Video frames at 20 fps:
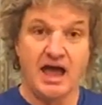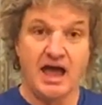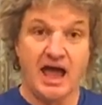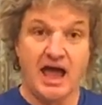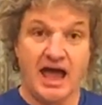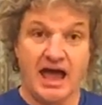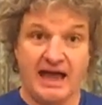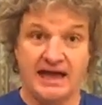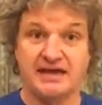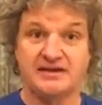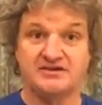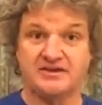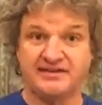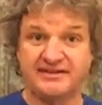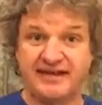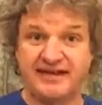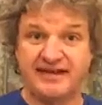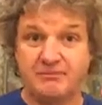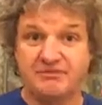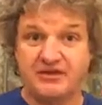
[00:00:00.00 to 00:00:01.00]
he just
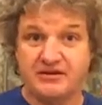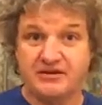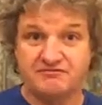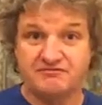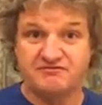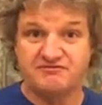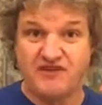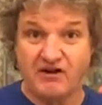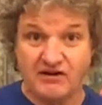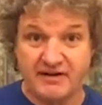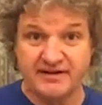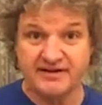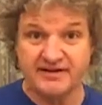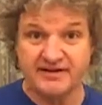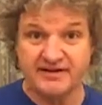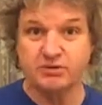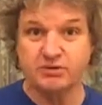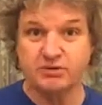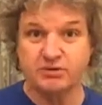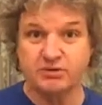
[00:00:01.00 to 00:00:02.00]
kept very
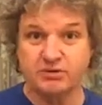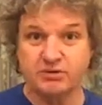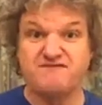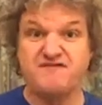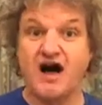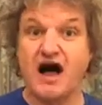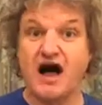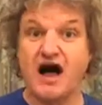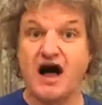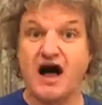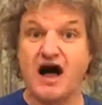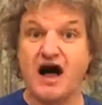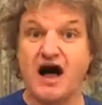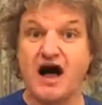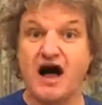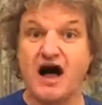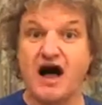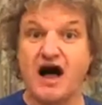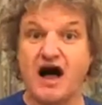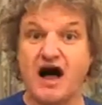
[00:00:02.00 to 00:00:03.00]
simple to 5
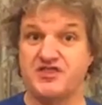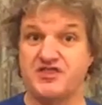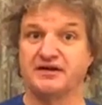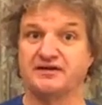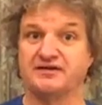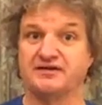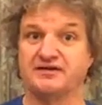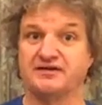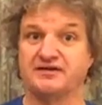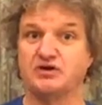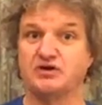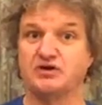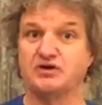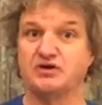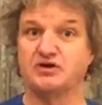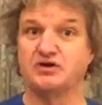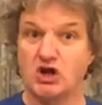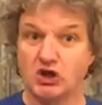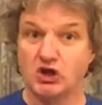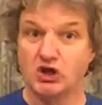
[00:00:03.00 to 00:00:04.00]
things you can
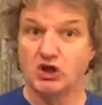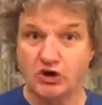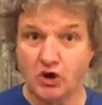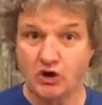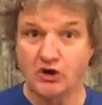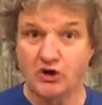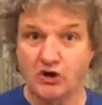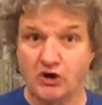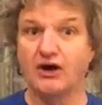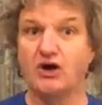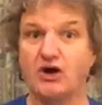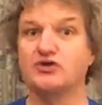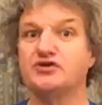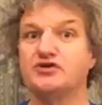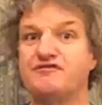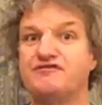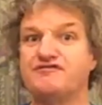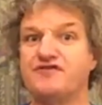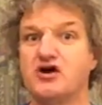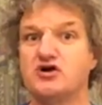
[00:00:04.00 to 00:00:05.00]
look at on your
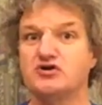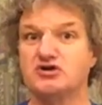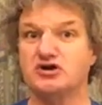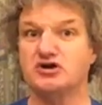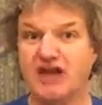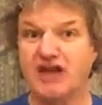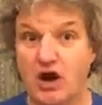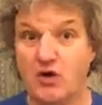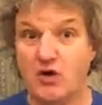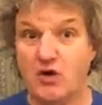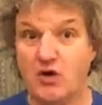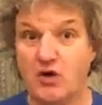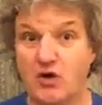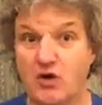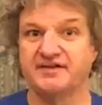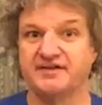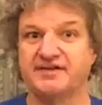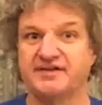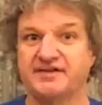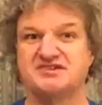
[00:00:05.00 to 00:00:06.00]
phone. Go into the
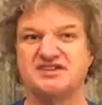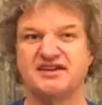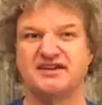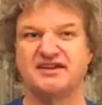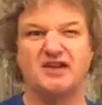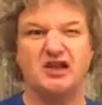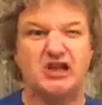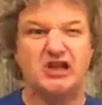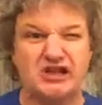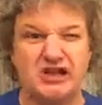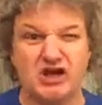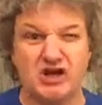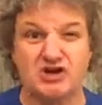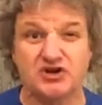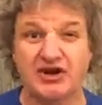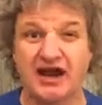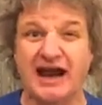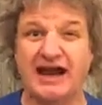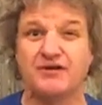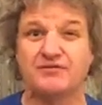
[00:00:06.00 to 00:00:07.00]
settings, learn how the
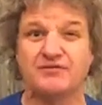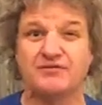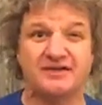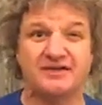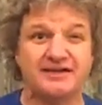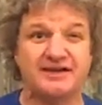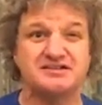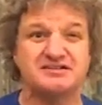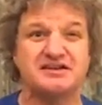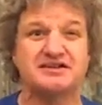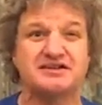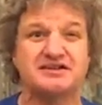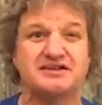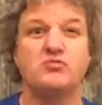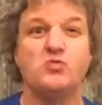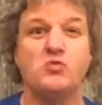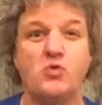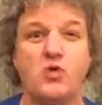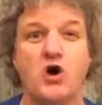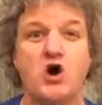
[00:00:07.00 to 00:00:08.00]
settings work
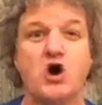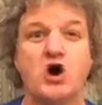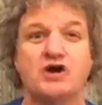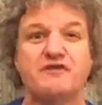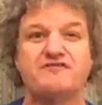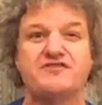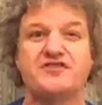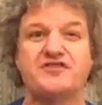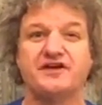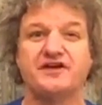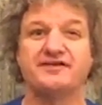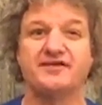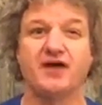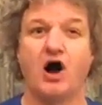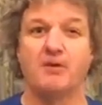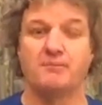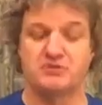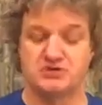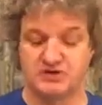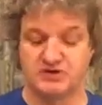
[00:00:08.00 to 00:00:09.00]
for these
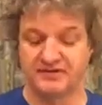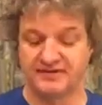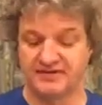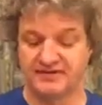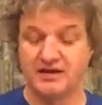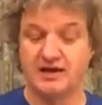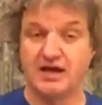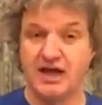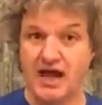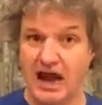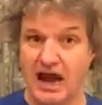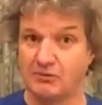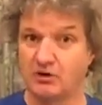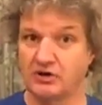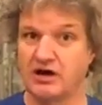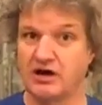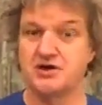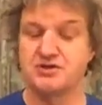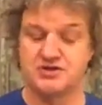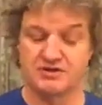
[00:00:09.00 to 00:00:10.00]
options, and we'll go through
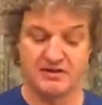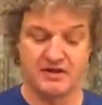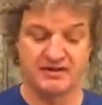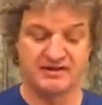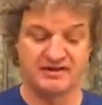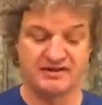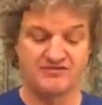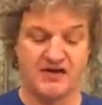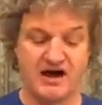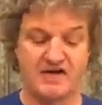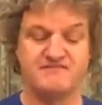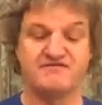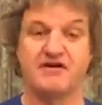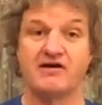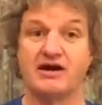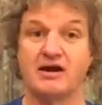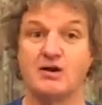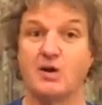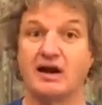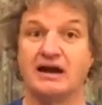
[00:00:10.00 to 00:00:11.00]
those 5 very quickly.
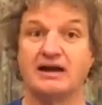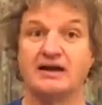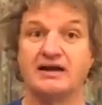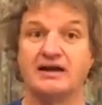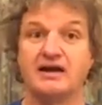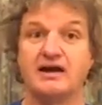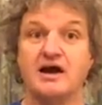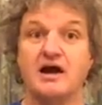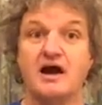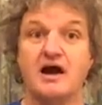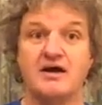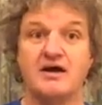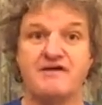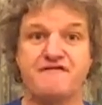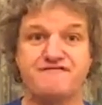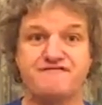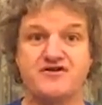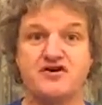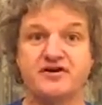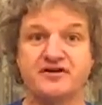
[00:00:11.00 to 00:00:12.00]
The first,
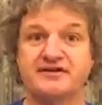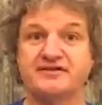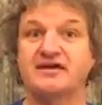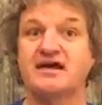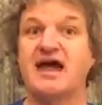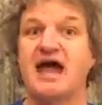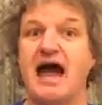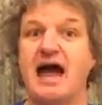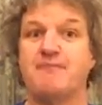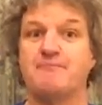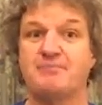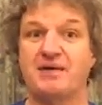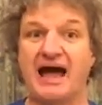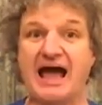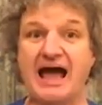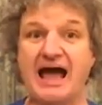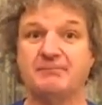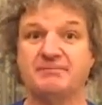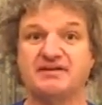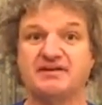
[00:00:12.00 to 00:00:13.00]
and perhaps the
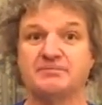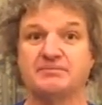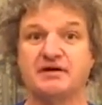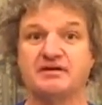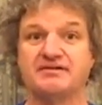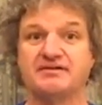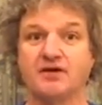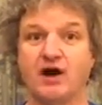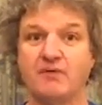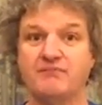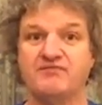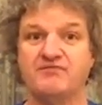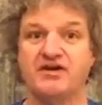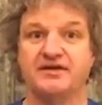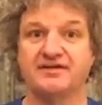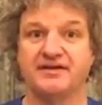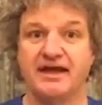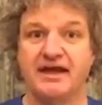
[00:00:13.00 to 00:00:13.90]
most obvious, is